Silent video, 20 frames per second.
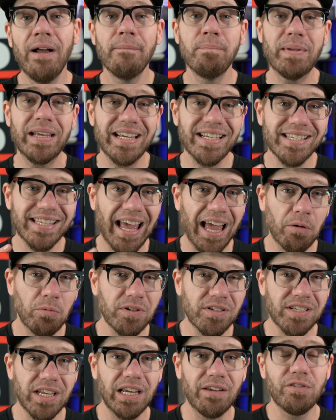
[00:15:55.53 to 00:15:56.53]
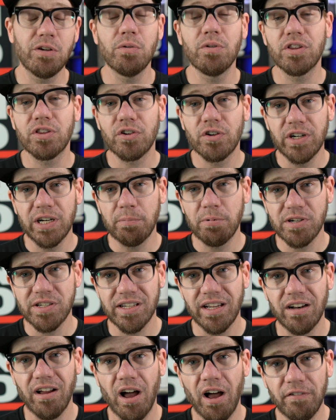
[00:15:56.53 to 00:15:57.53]
because that will save you
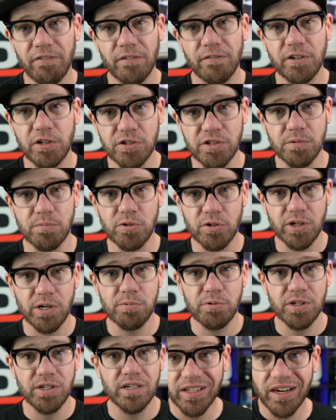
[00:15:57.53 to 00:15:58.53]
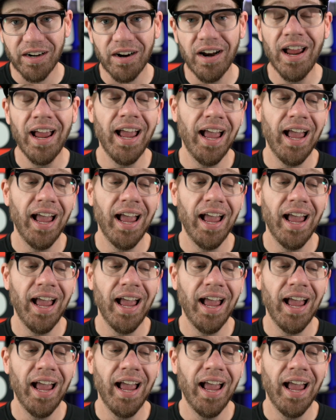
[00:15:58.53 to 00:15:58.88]
30% off of your subscription there.